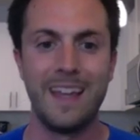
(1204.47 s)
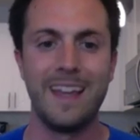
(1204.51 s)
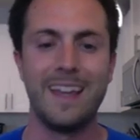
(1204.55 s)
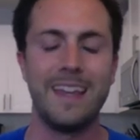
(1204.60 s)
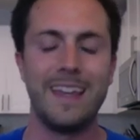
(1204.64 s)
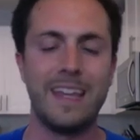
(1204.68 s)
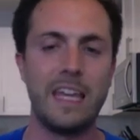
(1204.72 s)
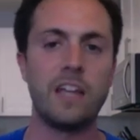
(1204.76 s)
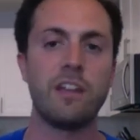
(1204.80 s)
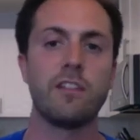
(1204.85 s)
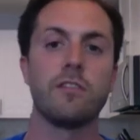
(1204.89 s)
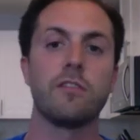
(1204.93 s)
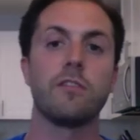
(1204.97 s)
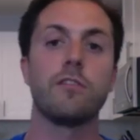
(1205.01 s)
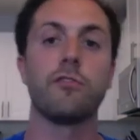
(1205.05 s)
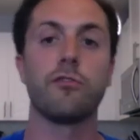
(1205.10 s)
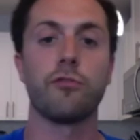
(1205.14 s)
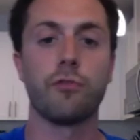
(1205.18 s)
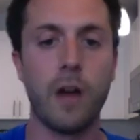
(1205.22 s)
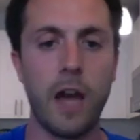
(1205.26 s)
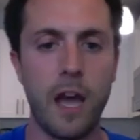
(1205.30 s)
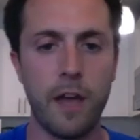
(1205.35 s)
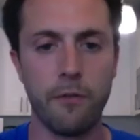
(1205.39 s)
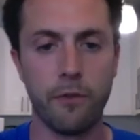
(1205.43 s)
He's the
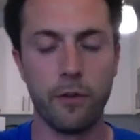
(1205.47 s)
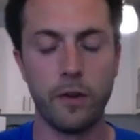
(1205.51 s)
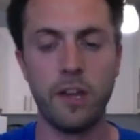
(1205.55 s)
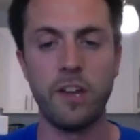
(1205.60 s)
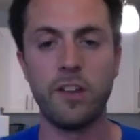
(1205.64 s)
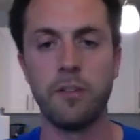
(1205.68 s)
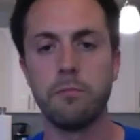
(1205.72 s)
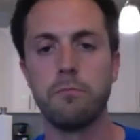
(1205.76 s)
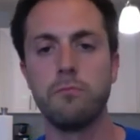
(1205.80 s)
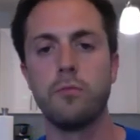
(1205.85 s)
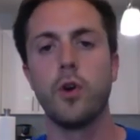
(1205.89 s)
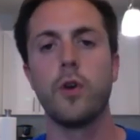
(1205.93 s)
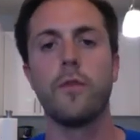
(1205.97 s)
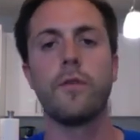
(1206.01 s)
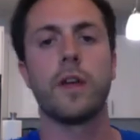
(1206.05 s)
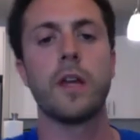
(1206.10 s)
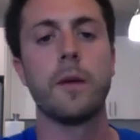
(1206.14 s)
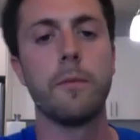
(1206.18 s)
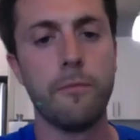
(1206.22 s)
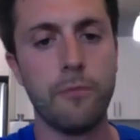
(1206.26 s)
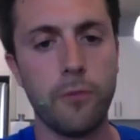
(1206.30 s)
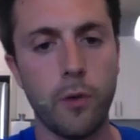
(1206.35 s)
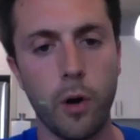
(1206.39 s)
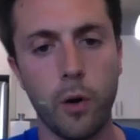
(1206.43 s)
driver. He's moving
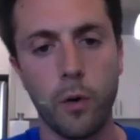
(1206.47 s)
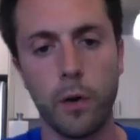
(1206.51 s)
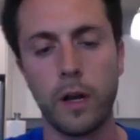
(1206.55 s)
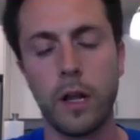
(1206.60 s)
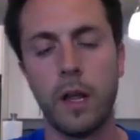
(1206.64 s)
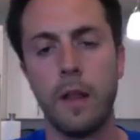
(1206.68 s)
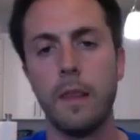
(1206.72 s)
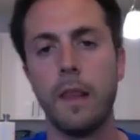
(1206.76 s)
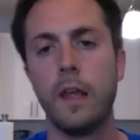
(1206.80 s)
him forward.